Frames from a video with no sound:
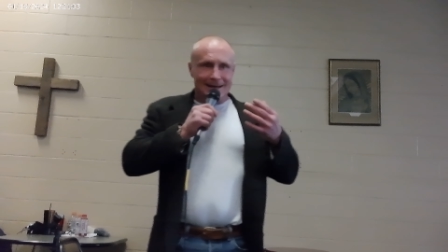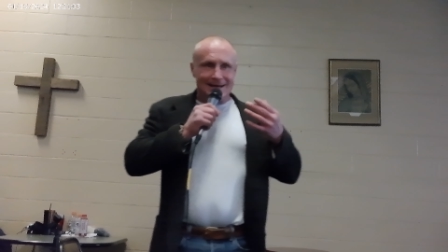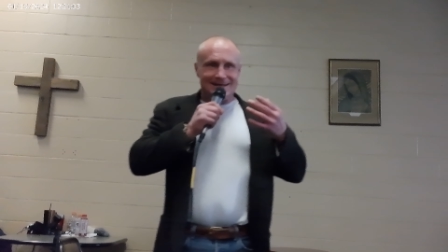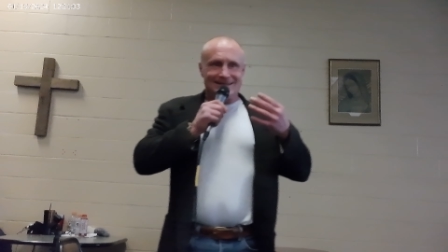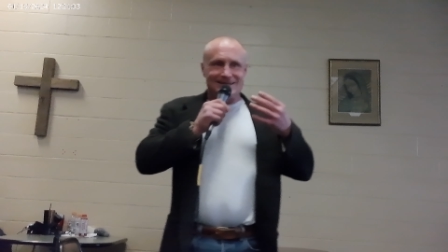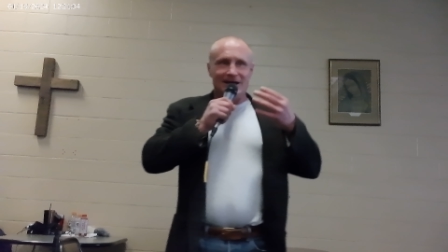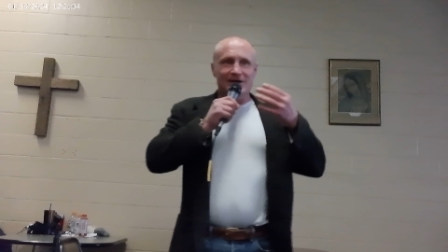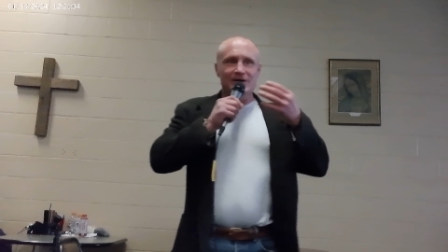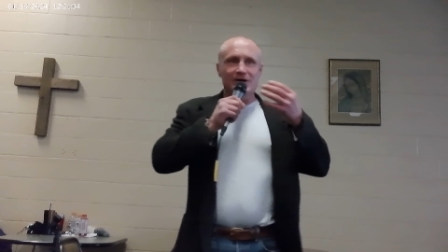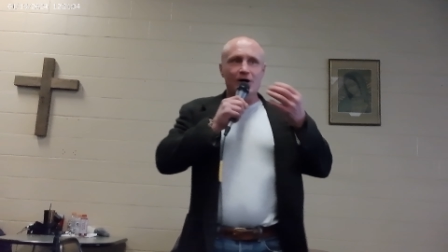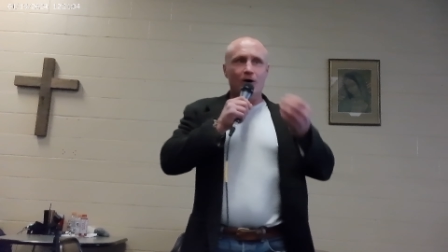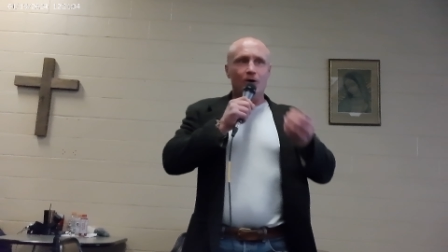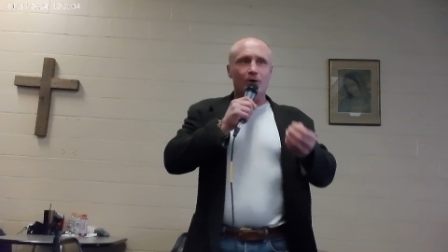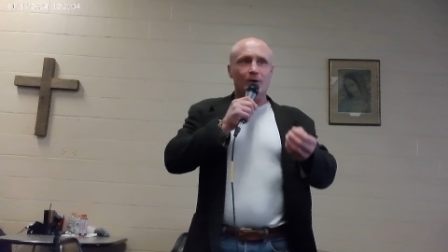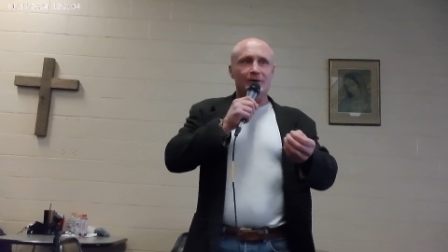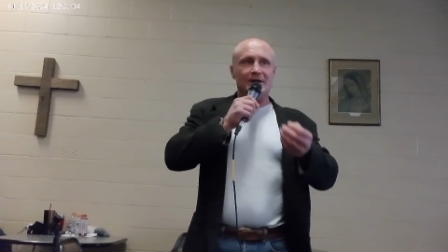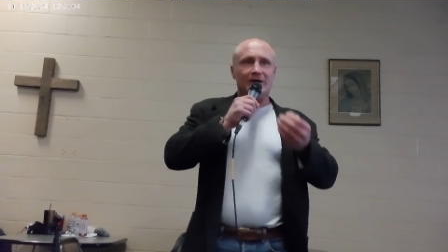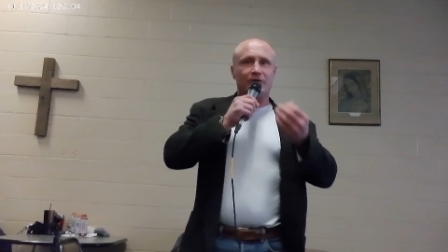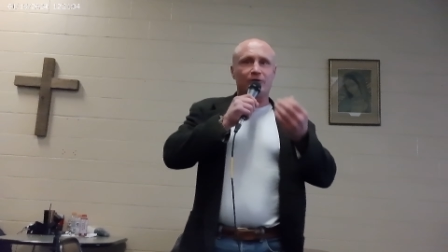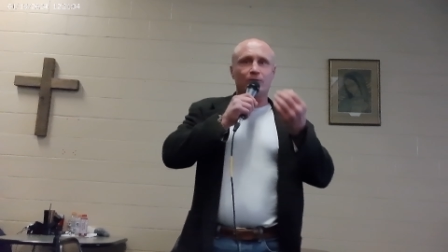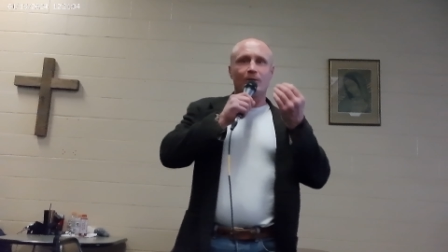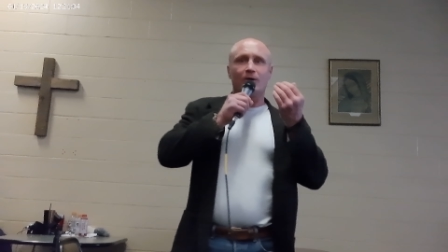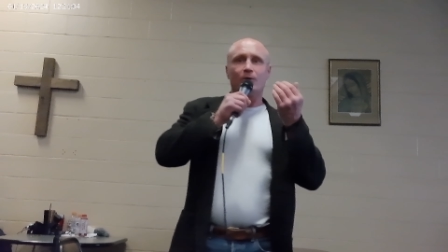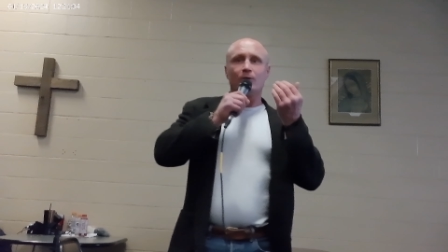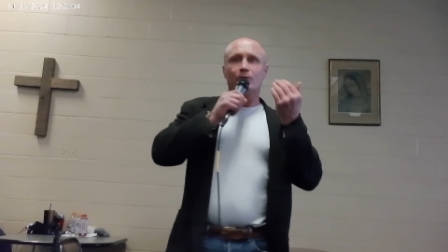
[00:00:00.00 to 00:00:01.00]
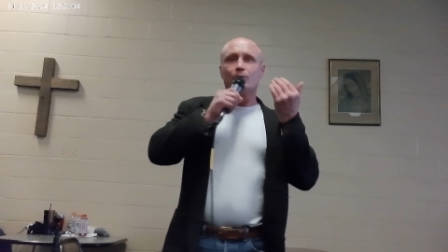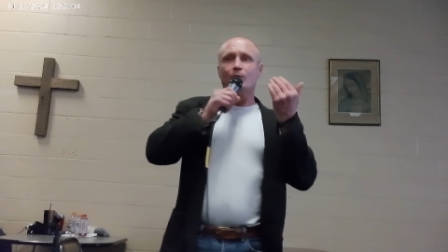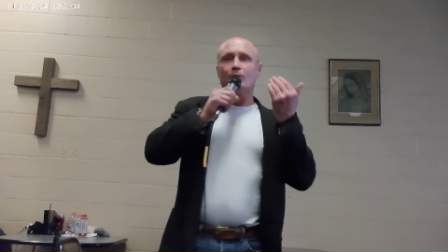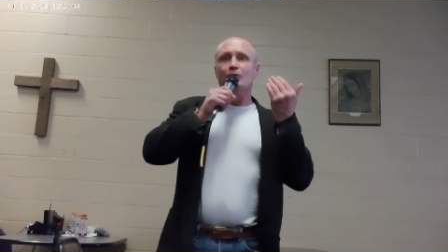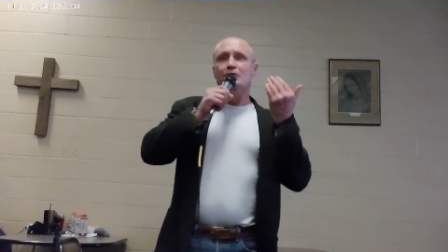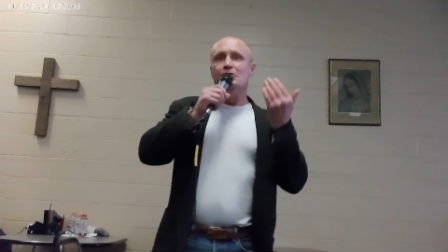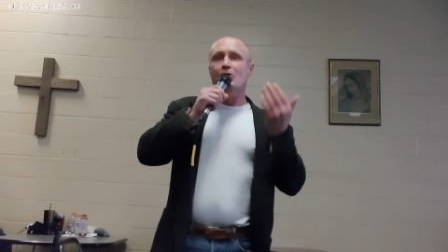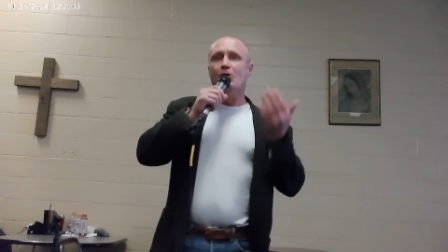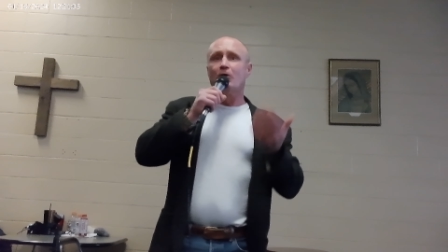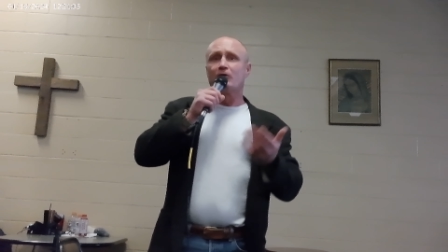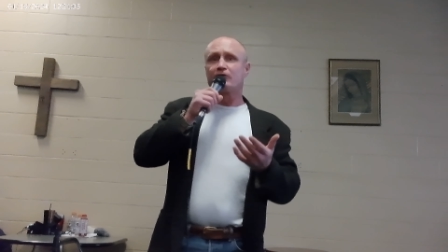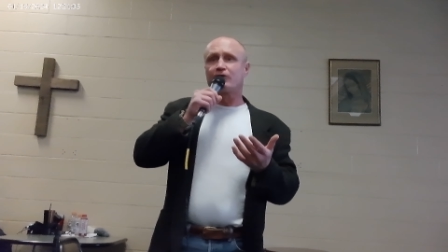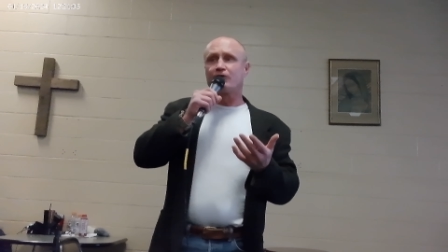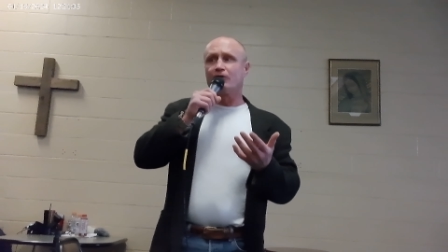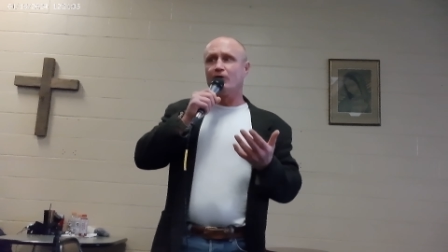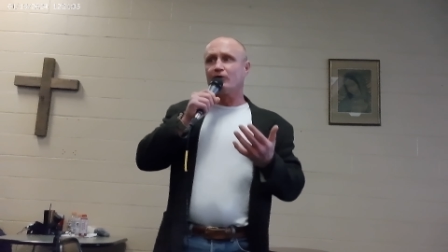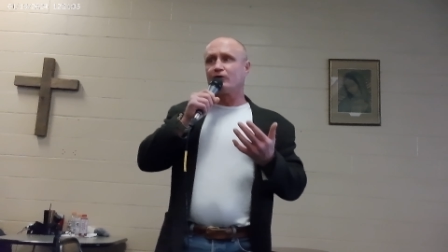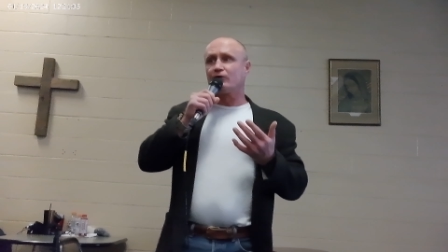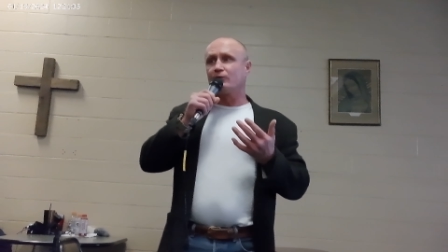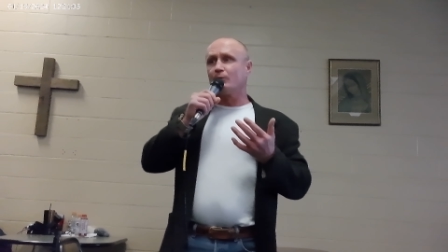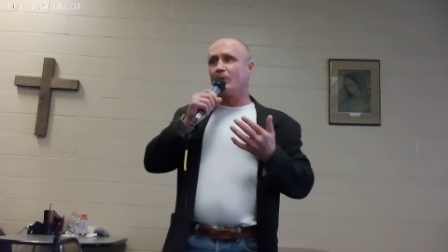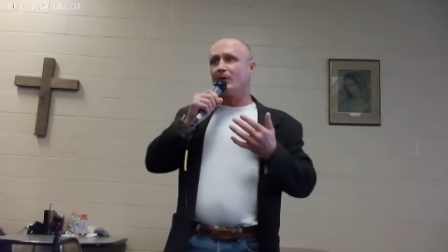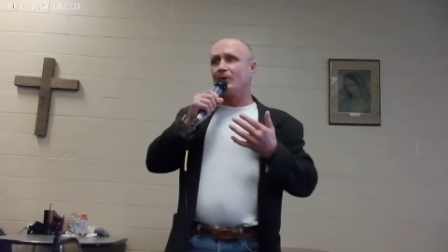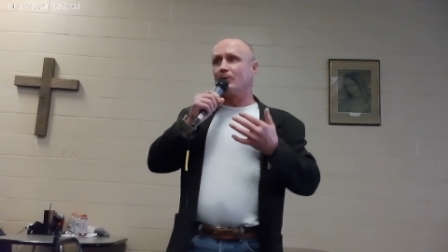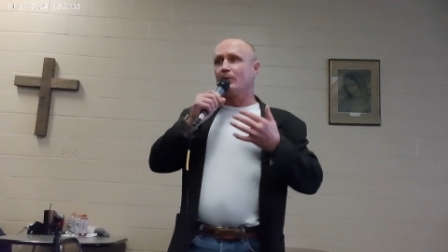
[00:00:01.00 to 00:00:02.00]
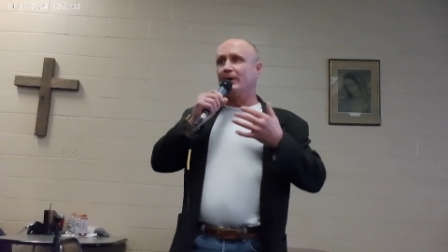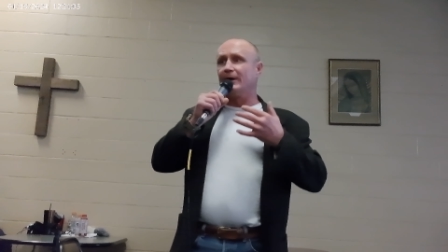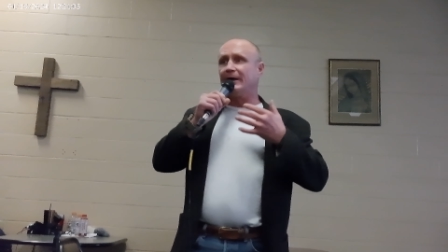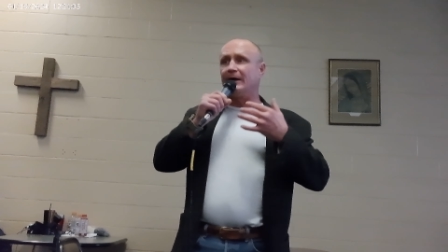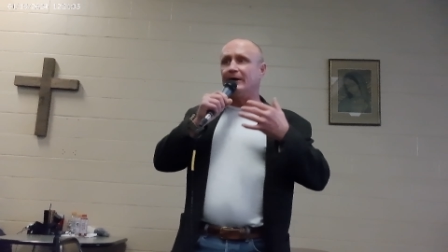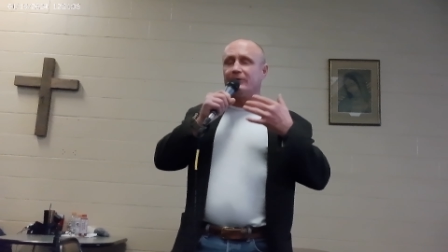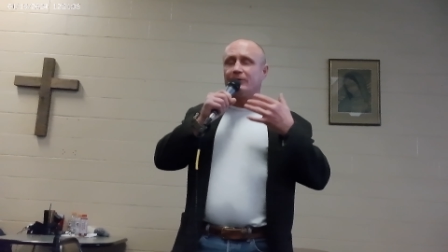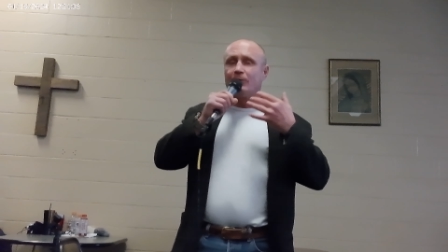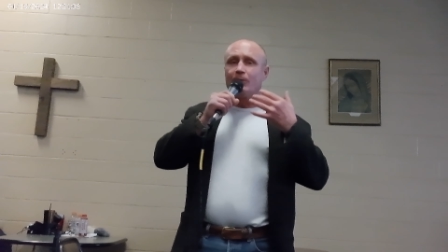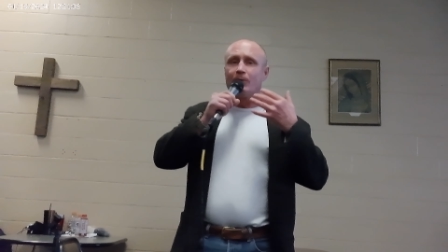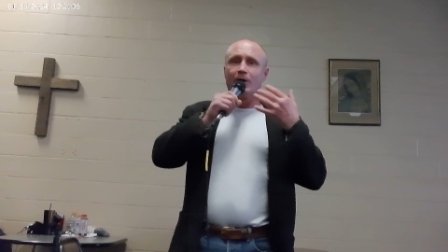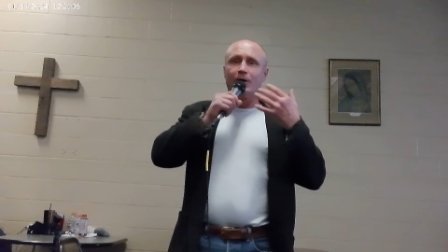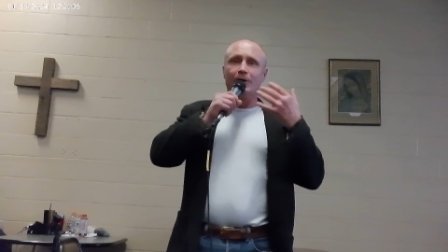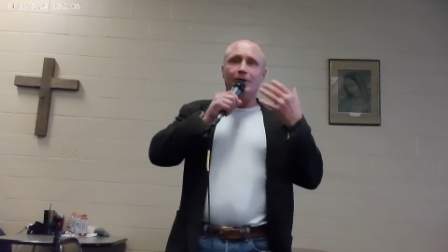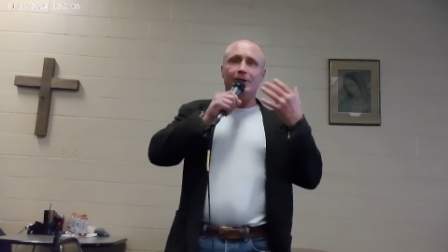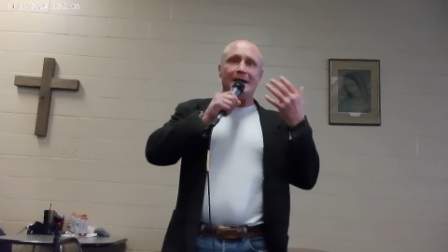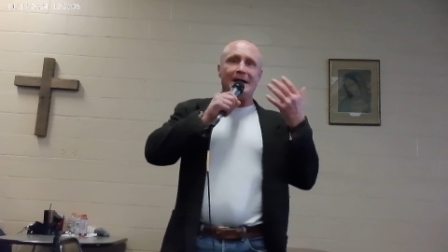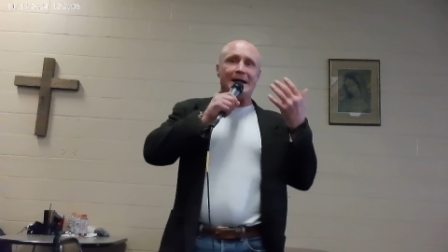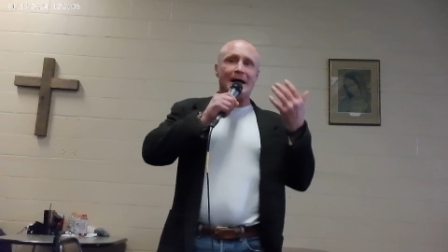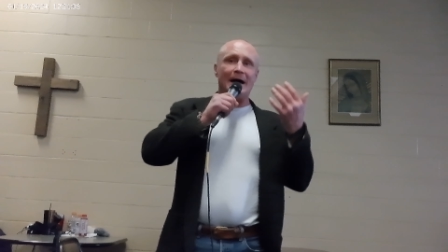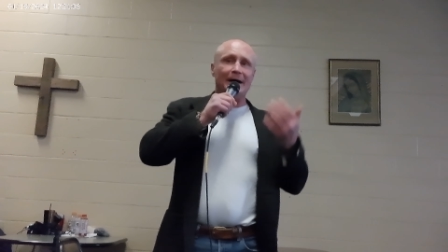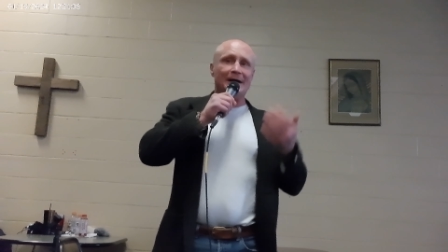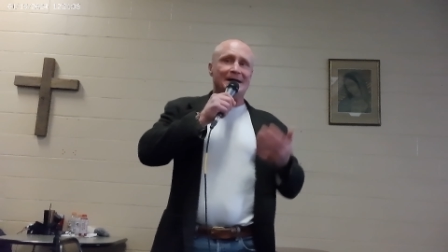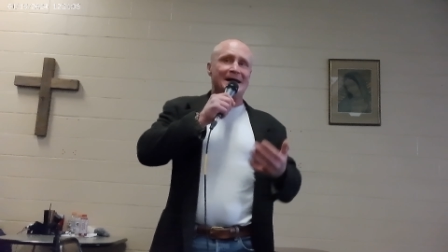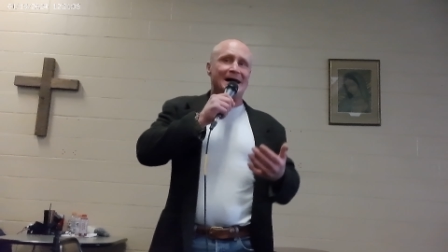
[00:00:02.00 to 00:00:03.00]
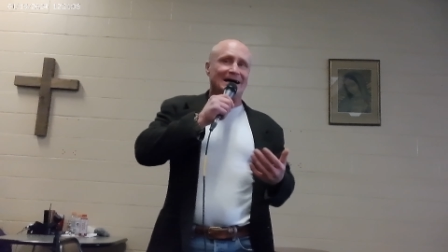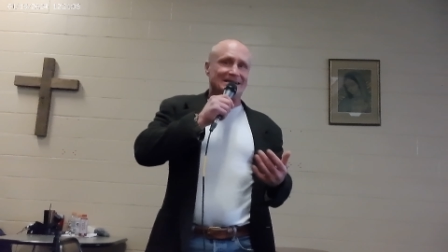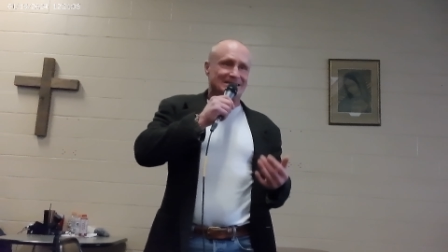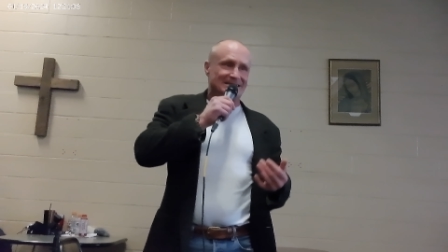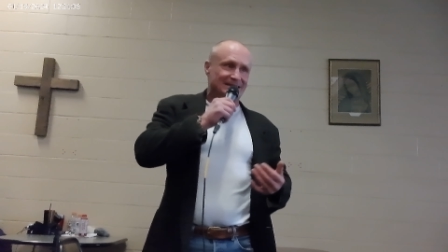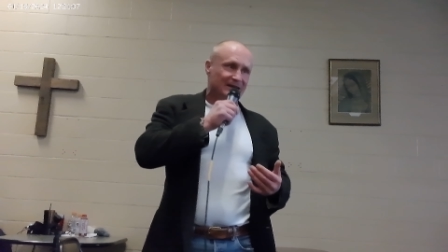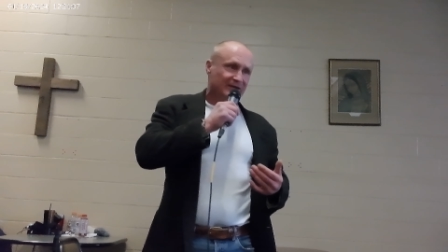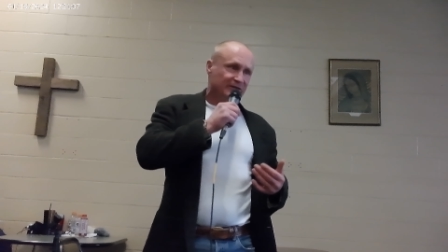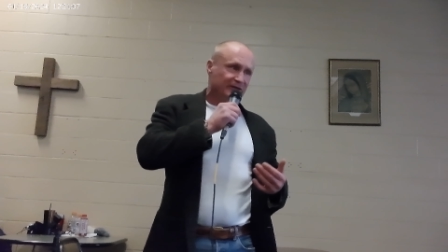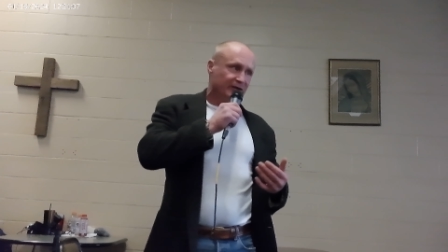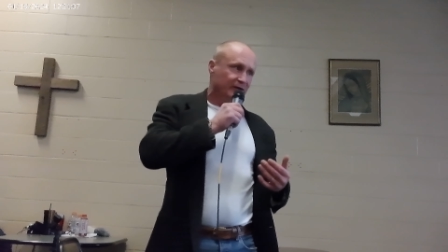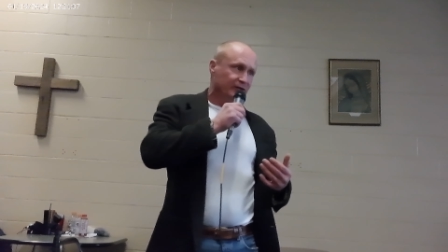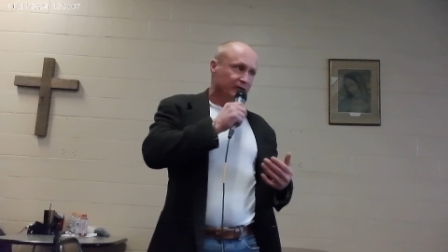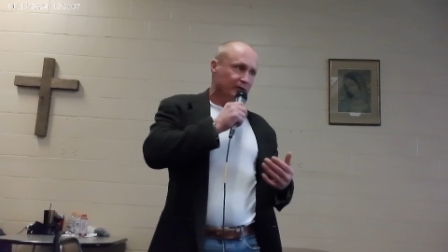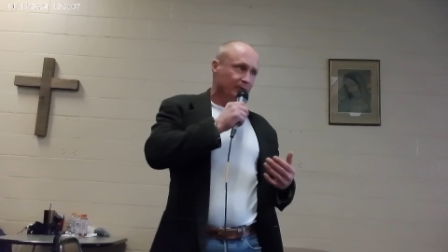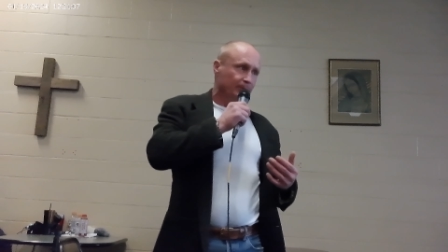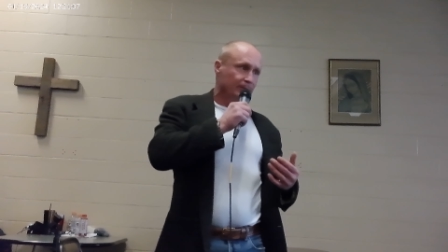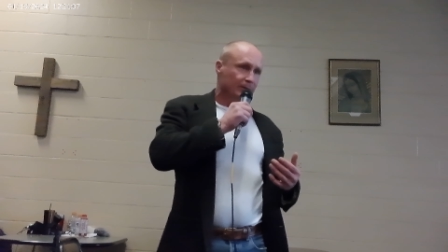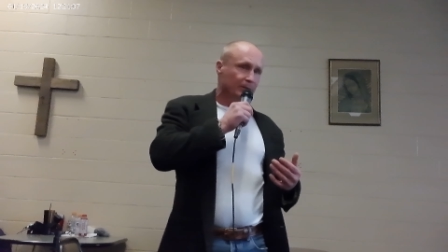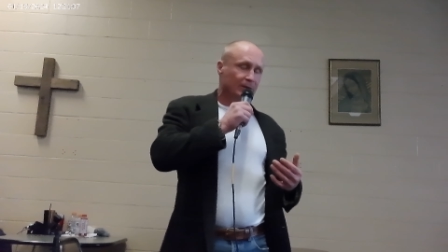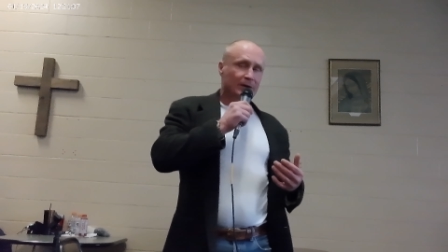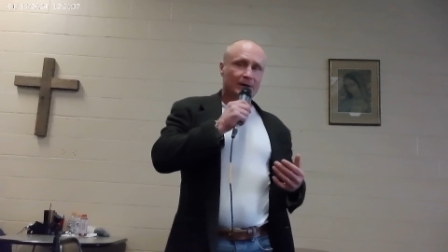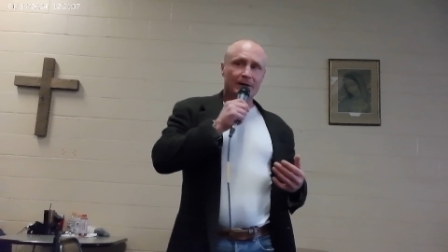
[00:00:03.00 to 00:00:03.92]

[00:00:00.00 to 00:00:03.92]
to know, and that's where noskos, where we get the word Gnosticism.